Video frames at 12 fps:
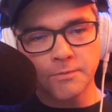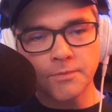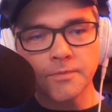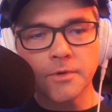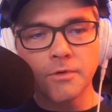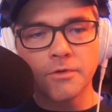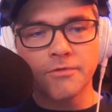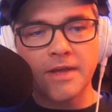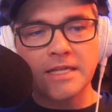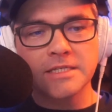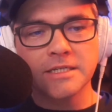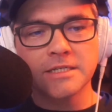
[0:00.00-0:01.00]
all the
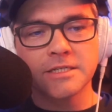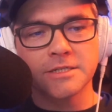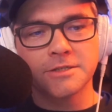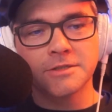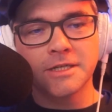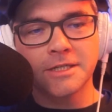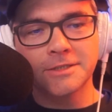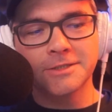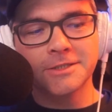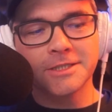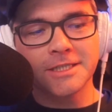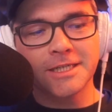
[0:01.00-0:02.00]
fanciest
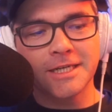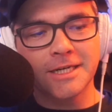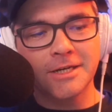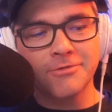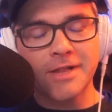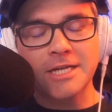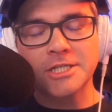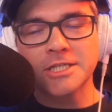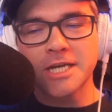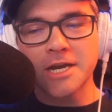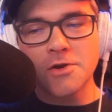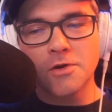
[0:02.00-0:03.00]
and flashy
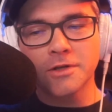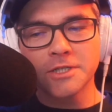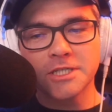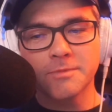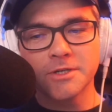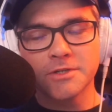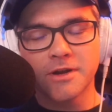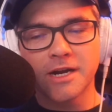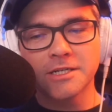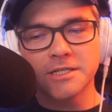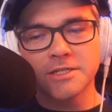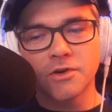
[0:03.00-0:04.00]
technology, but it's not
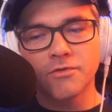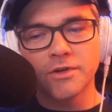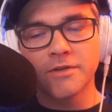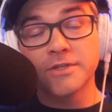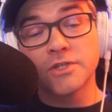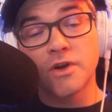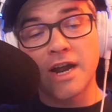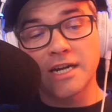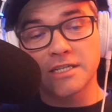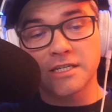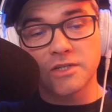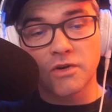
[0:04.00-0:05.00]
actually
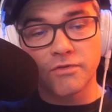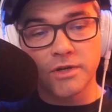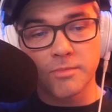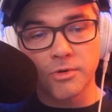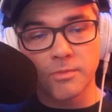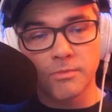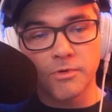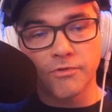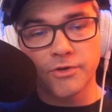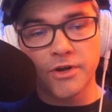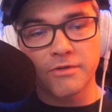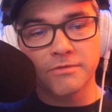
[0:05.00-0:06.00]
solving a problem, or if
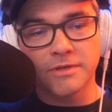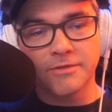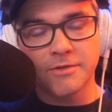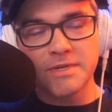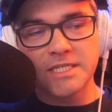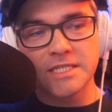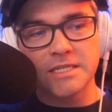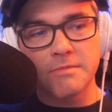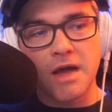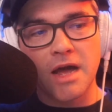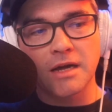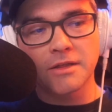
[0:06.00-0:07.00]
it misses the
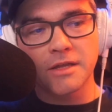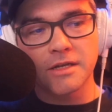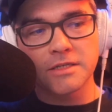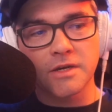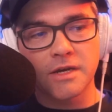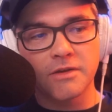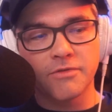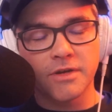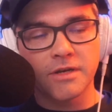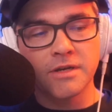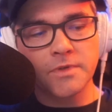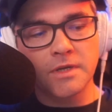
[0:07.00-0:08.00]
mark, then it's kind of
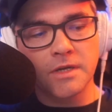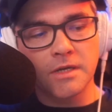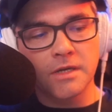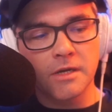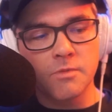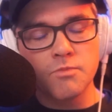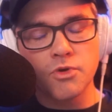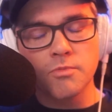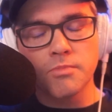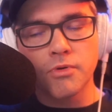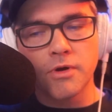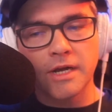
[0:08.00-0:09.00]
a moot
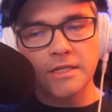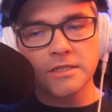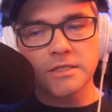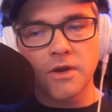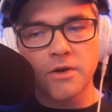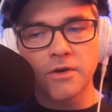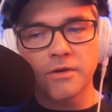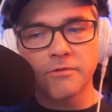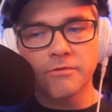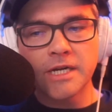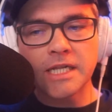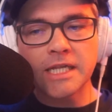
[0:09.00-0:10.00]
point. So
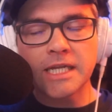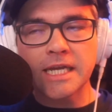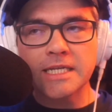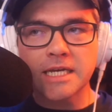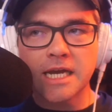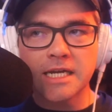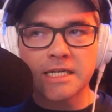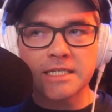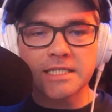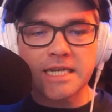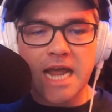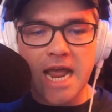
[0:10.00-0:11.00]
really keen to
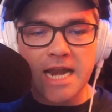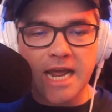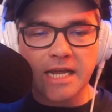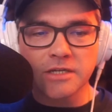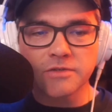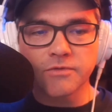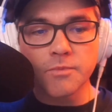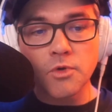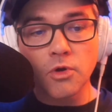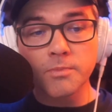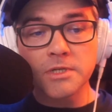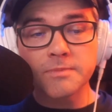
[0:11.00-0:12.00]
understand, Angus, from
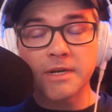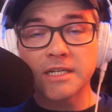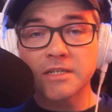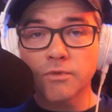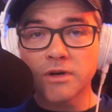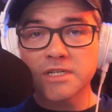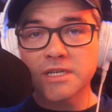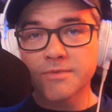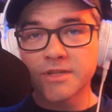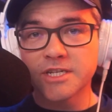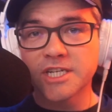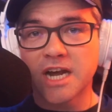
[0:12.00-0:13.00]
your perspective, what are some
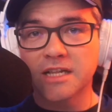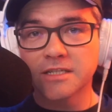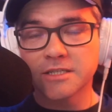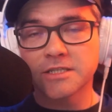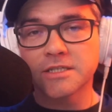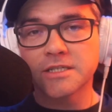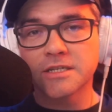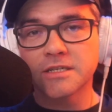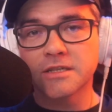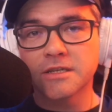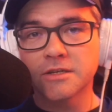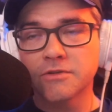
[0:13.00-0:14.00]
of the challenges
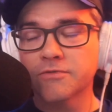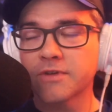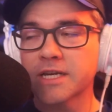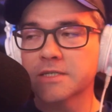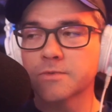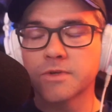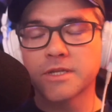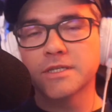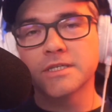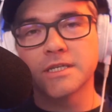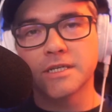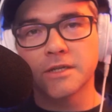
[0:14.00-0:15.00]
that you face within
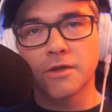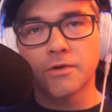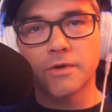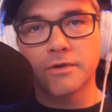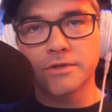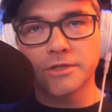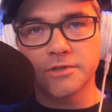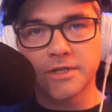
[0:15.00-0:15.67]
Sydney Local Health District?